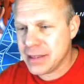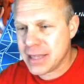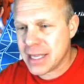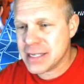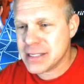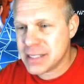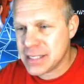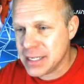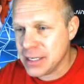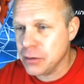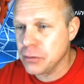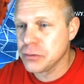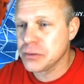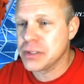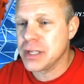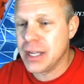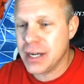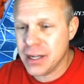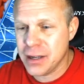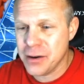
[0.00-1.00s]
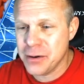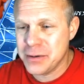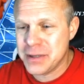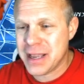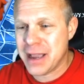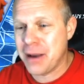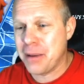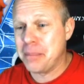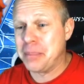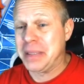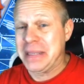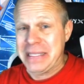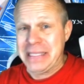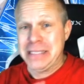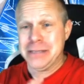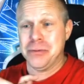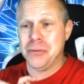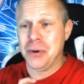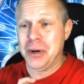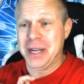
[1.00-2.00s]
That single's going to go down, but
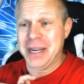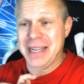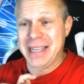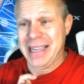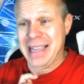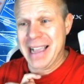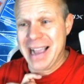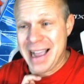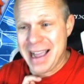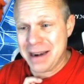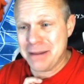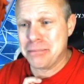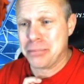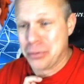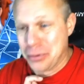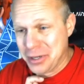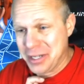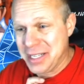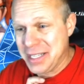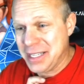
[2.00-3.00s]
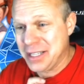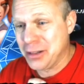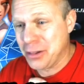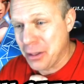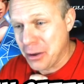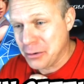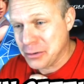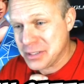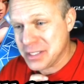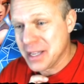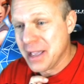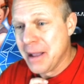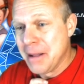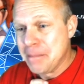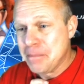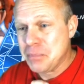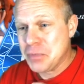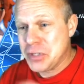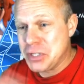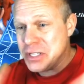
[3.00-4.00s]
this one got pretty close.
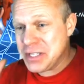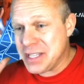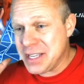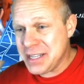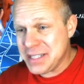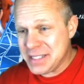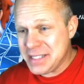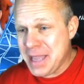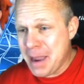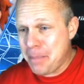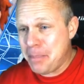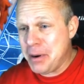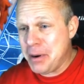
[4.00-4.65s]
She's going to step